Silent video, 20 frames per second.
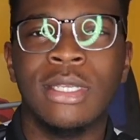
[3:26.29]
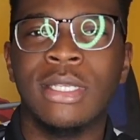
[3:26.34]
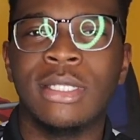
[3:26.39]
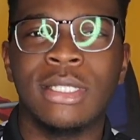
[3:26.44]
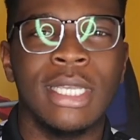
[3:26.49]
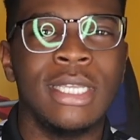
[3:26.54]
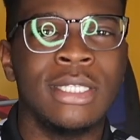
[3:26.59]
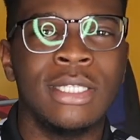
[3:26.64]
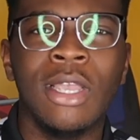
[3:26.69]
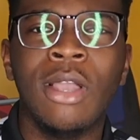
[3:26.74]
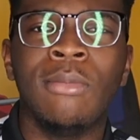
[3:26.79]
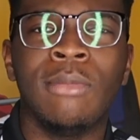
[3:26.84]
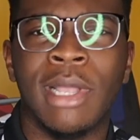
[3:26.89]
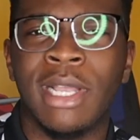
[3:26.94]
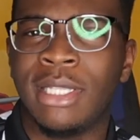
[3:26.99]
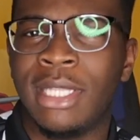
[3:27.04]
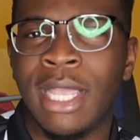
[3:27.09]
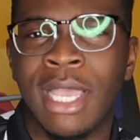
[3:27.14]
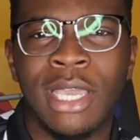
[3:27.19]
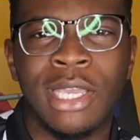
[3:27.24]
Say something
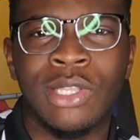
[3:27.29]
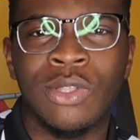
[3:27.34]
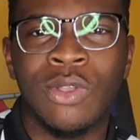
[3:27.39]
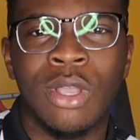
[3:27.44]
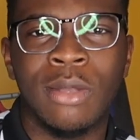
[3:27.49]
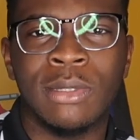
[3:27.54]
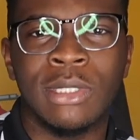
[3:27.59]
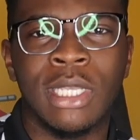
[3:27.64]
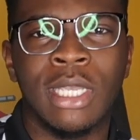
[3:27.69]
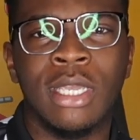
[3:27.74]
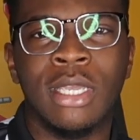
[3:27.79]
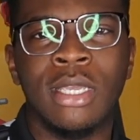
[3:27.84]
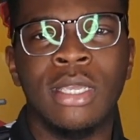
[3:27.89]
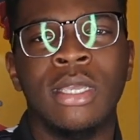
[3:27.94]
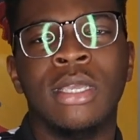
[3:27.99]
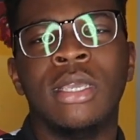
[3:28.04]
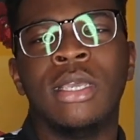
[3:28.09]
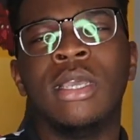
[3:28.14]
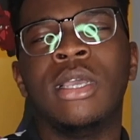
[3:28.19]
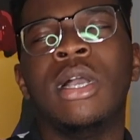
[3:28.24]
like that, you know what I'm
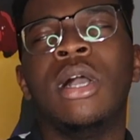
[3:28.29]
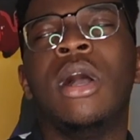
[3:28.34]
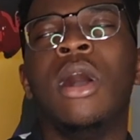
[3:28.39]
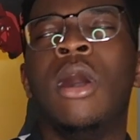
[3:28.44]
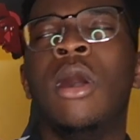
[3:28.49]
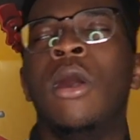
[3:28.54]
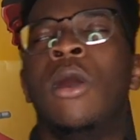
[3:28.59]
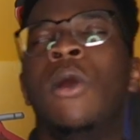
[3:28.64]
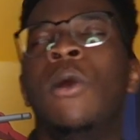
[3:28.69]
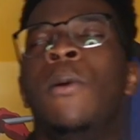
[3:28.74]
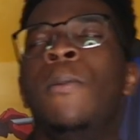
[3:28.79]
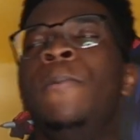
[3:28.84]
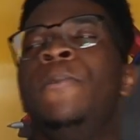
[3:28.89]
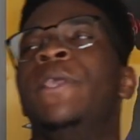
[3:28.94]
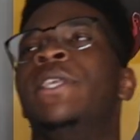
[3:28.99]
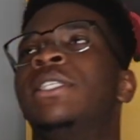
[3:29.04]
saying?